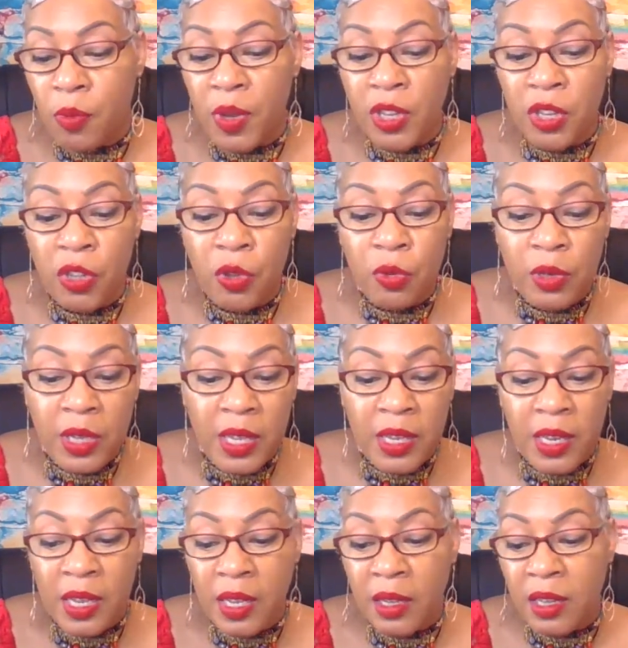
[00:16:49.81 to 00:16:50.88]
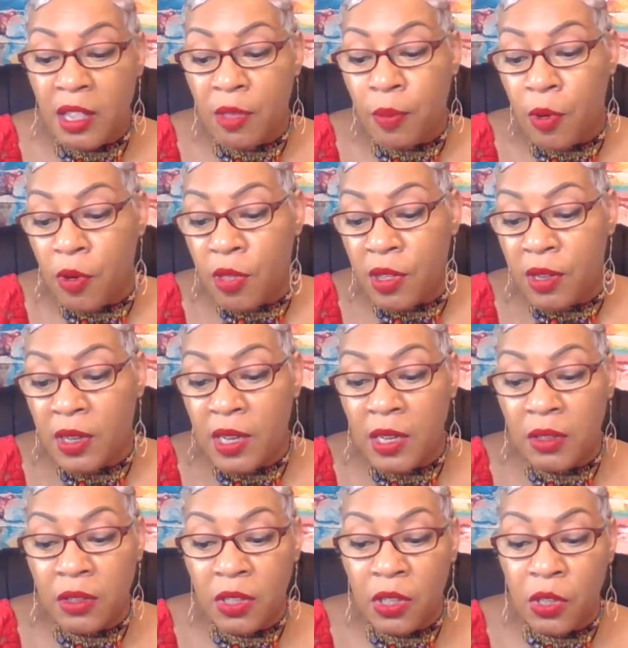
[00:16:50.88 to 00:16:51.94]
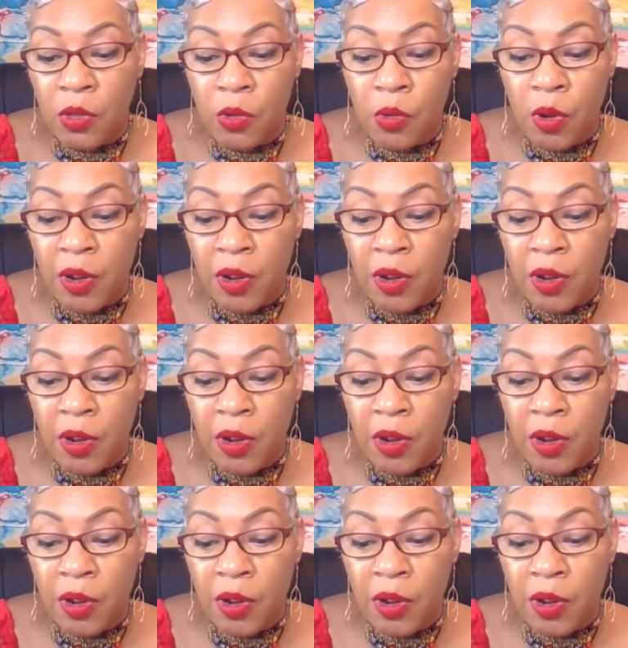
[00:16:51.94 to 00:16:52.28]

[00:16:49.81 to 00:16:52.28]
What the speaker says: whether you did it, this person did it to you,